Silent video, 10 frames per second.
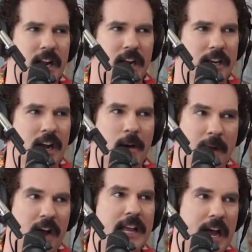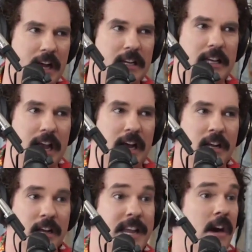to come out. Yeah, yeah.
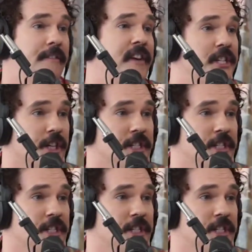Carrie Fisher's